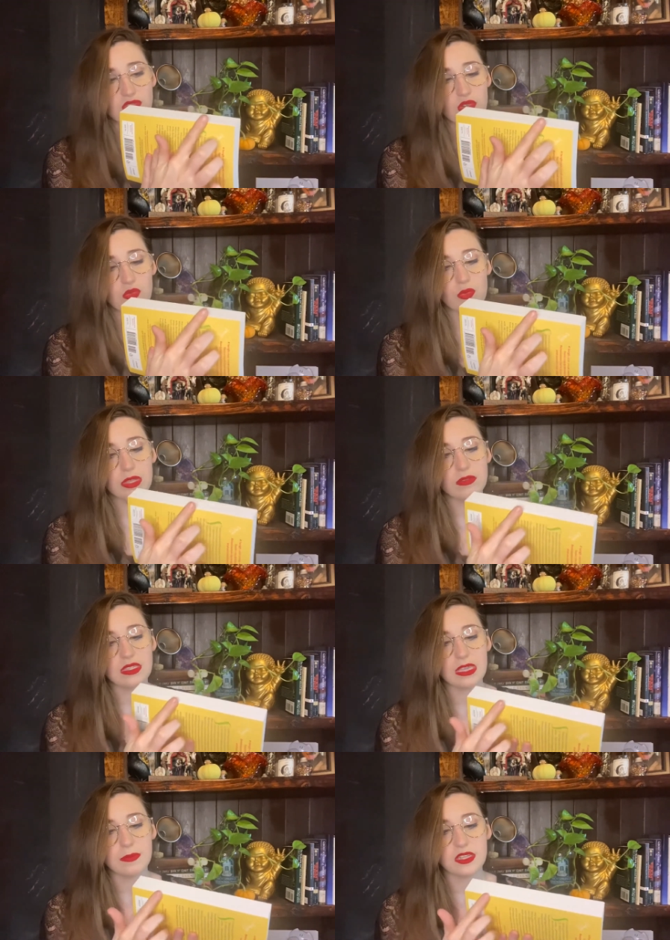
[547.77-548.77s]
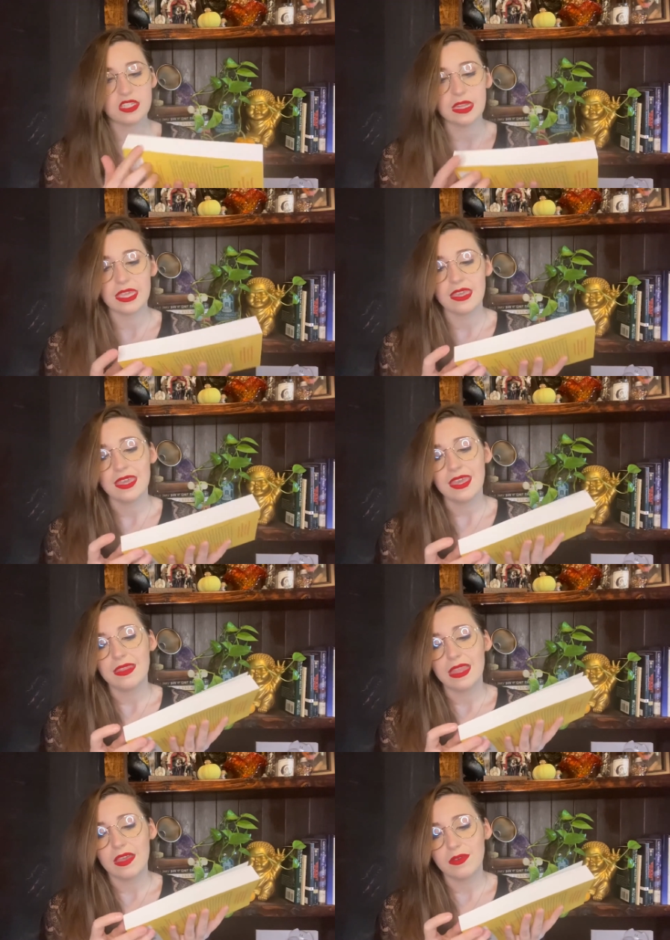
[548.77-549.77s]
real damage. Like,
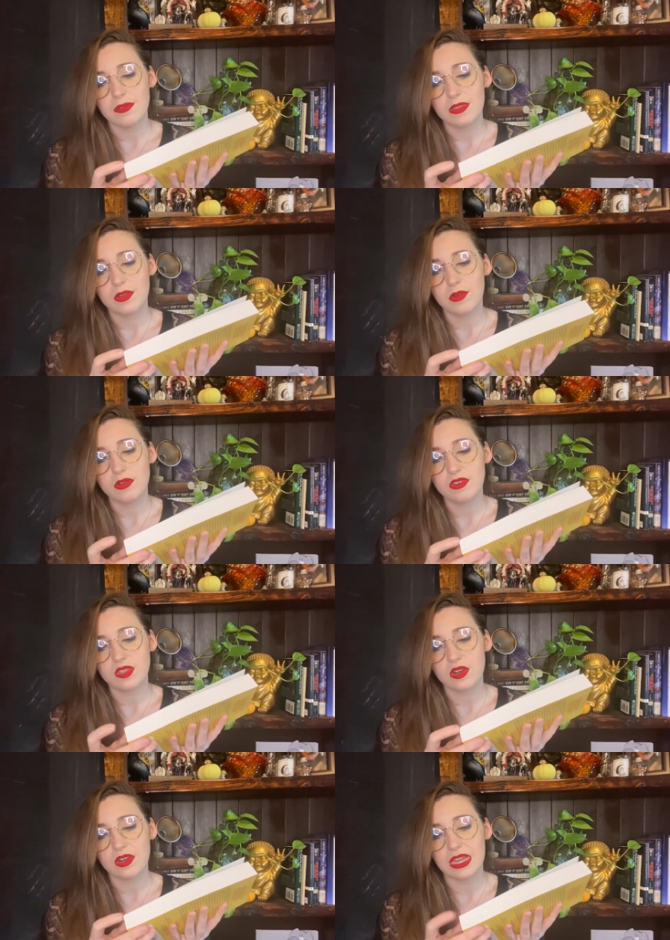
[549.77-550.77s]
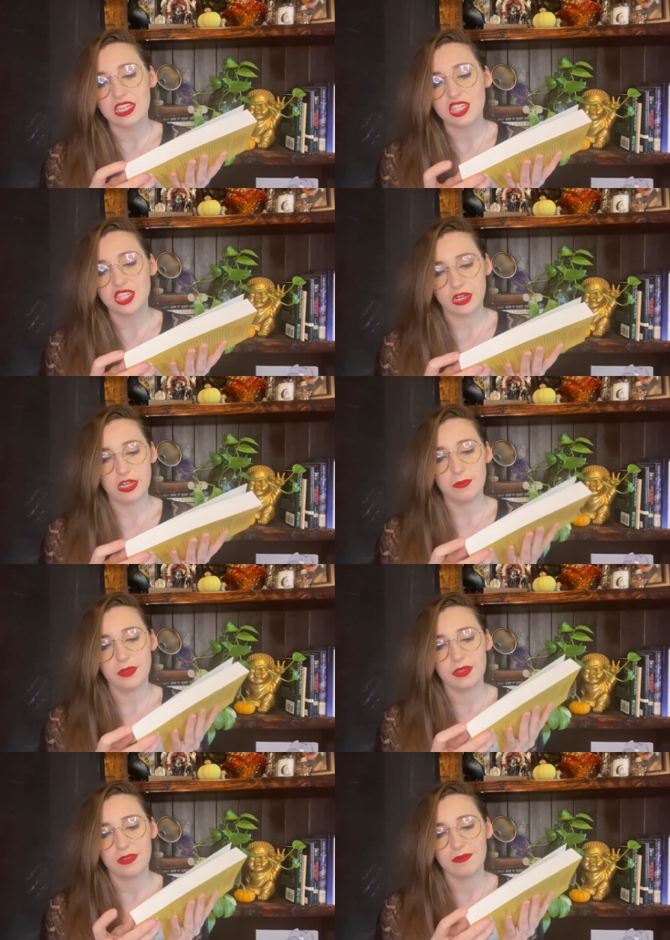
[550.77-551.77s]
now the corners aren't as sharp.
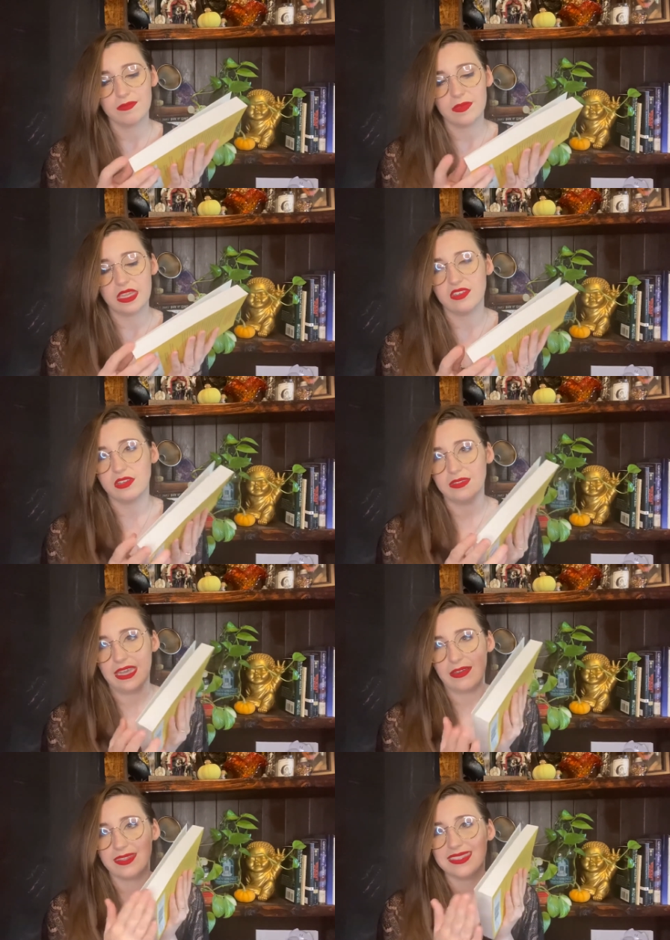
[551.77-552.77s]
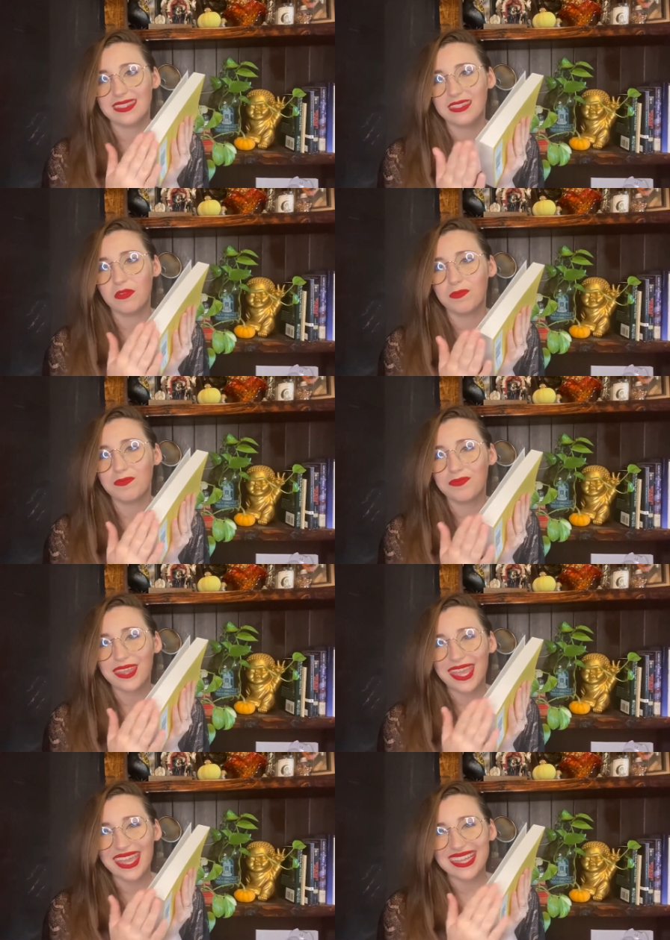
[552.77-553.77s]
They dulled down because it's
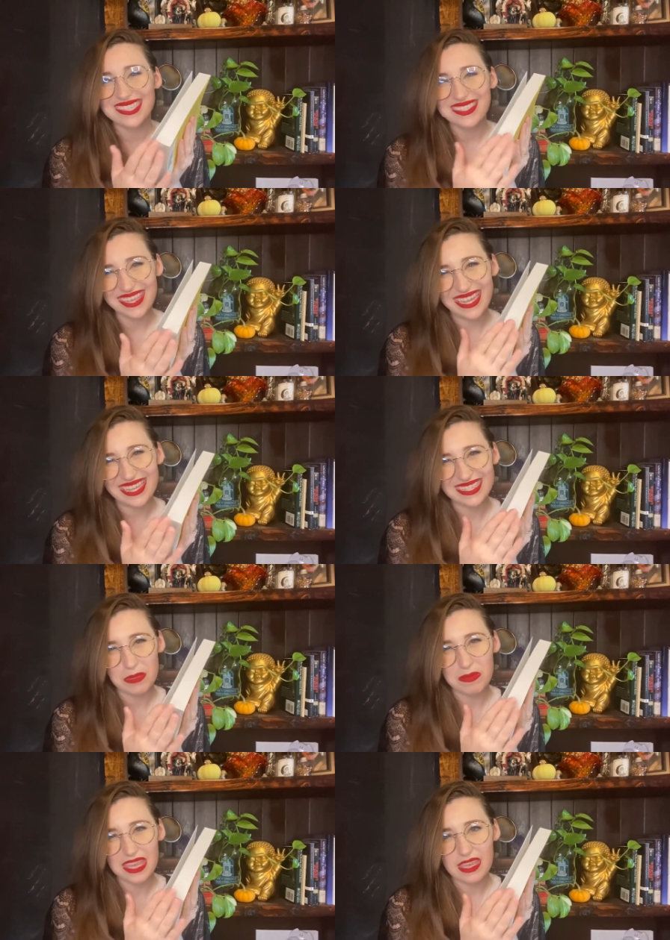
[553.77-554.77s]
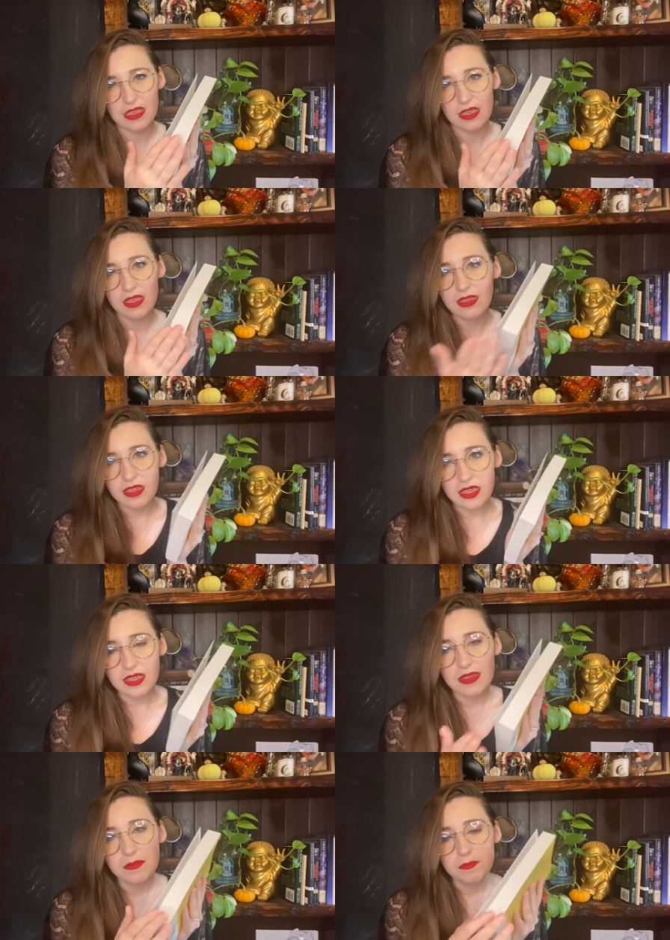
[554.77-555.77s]
still hitting something,
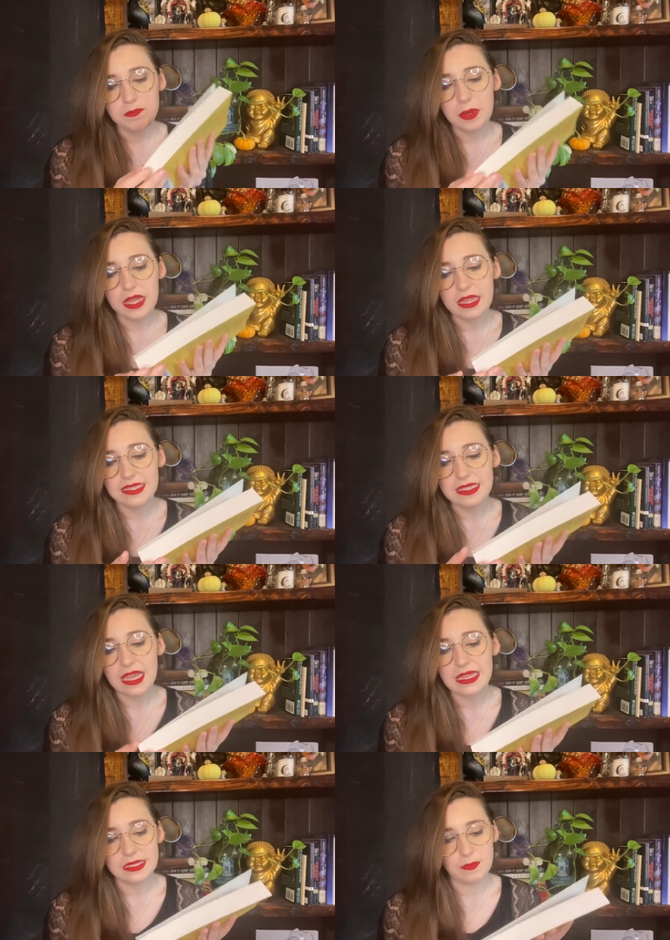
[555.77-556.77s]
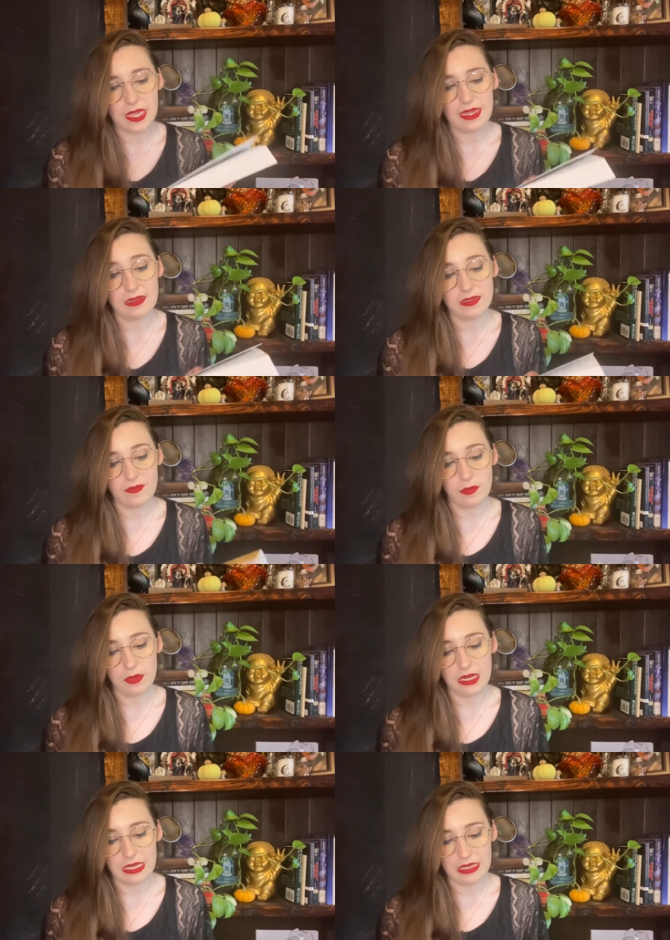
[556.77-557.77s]
but it's not as bad as if it were
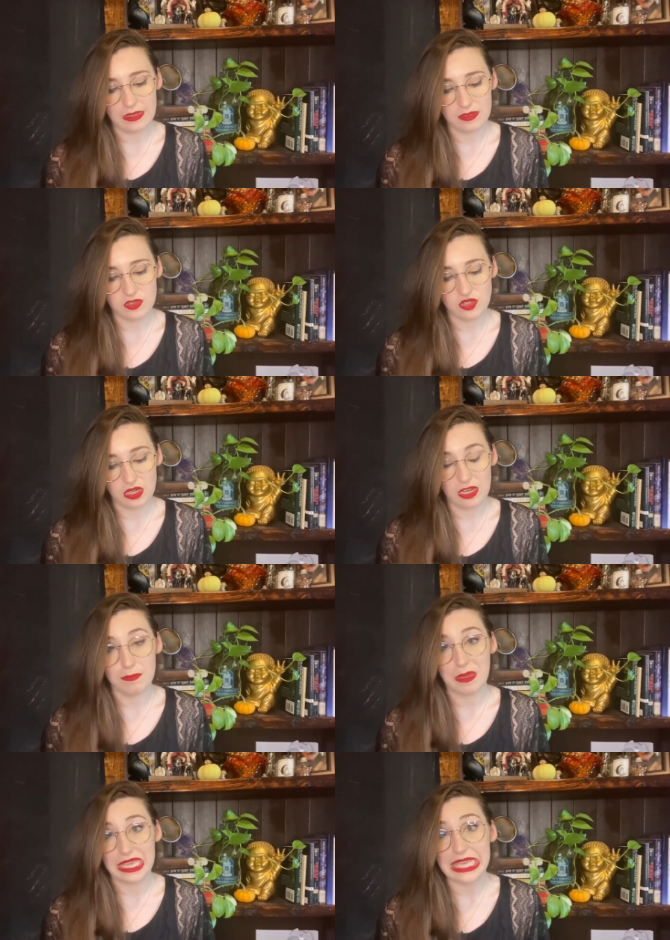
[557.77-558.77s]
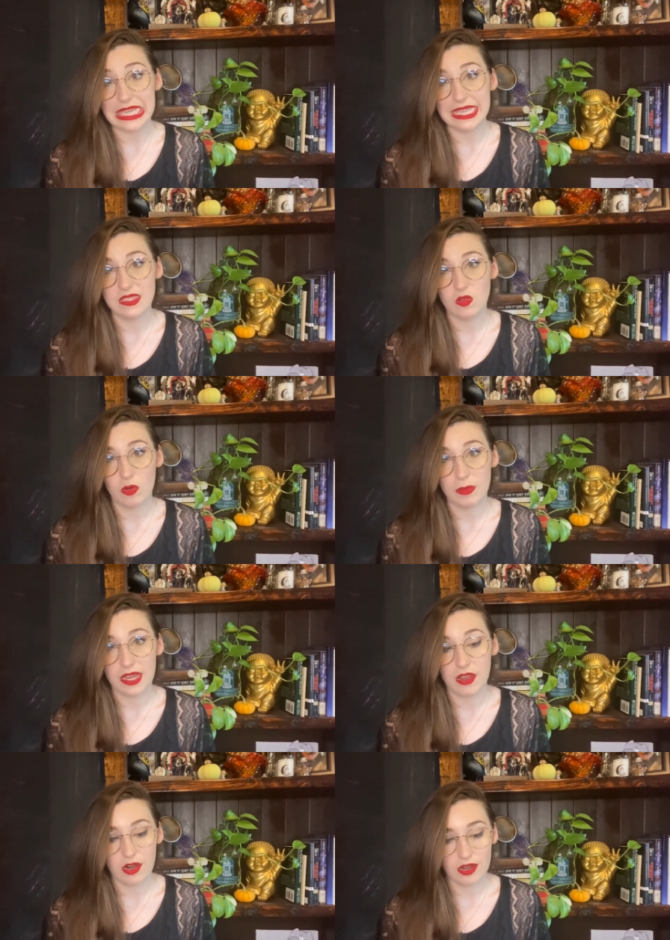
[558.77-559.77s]
hitting straight up my keys or my
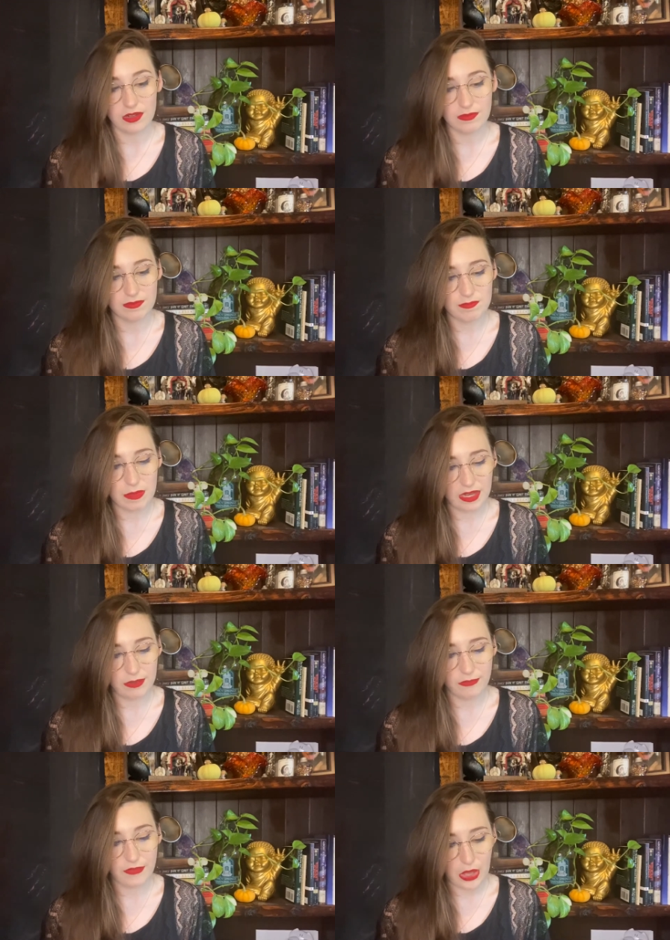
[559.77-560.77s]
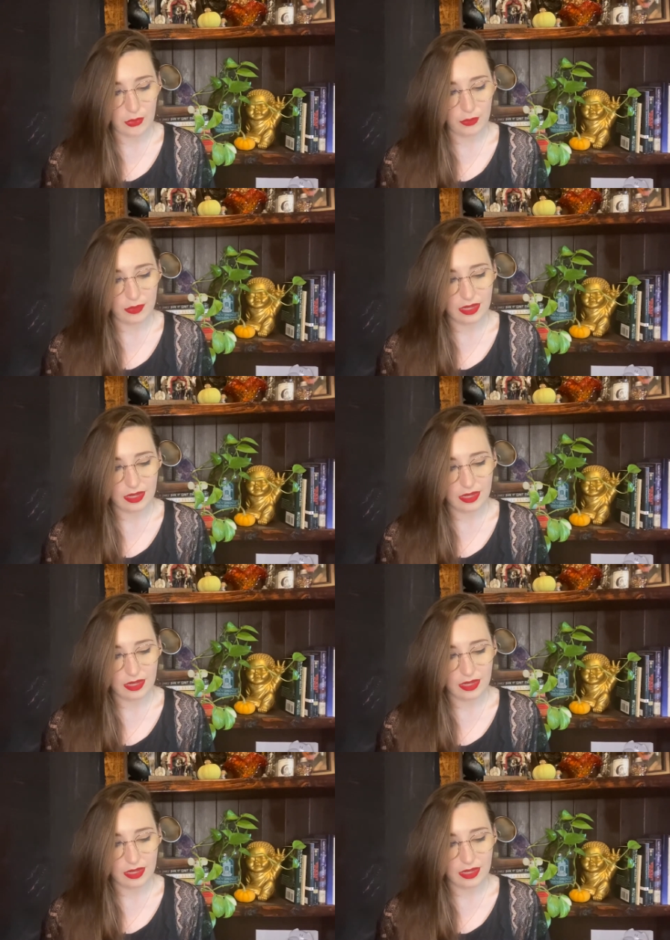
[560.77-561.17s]
hard metal phone